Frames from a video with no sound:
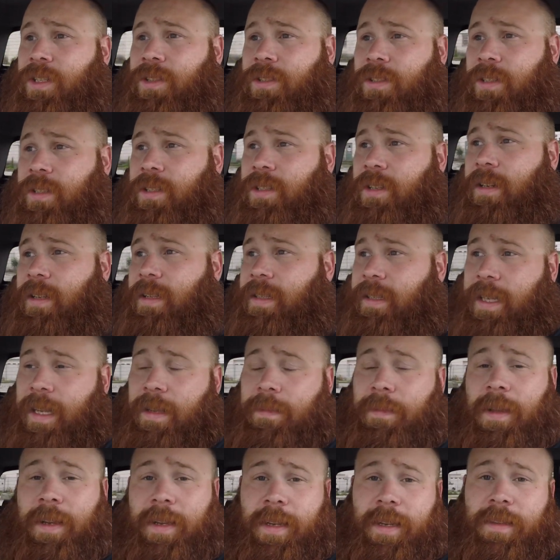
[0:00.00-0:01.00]
you're just going to
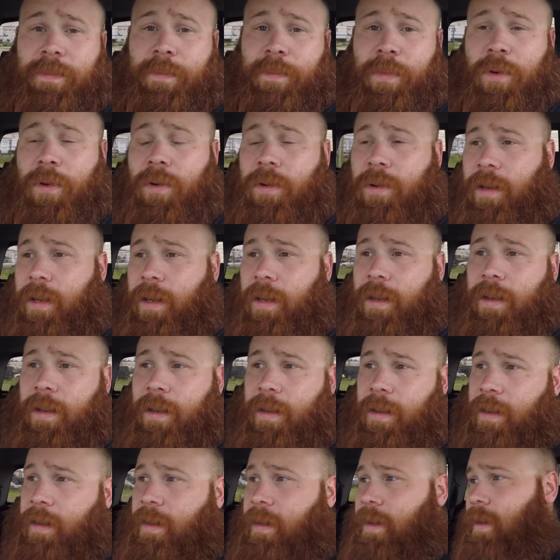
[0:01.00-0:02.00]
seem like it's boring.
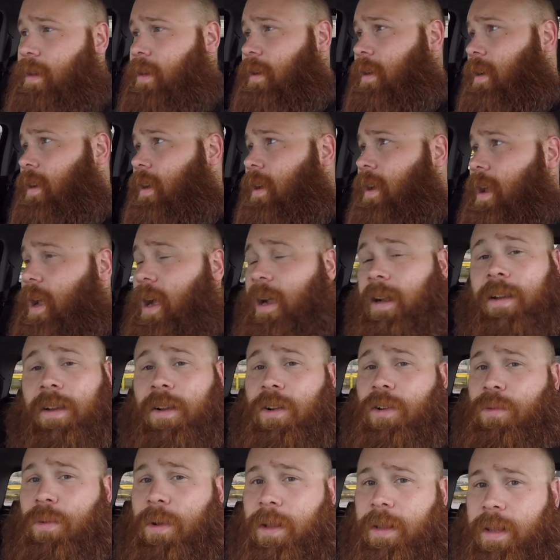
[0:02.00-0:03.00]
And you
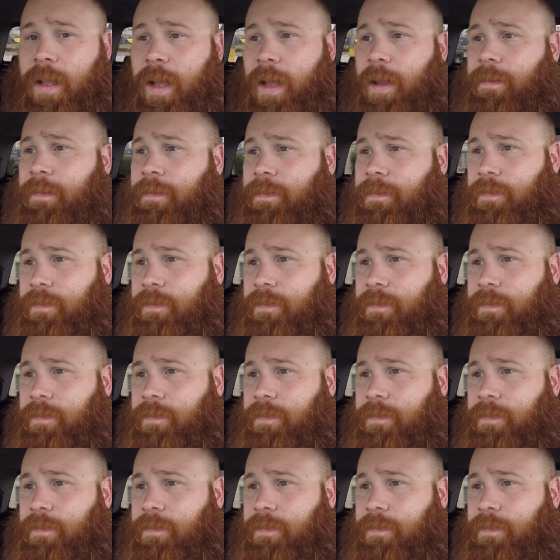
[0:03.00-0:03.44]
don't want that.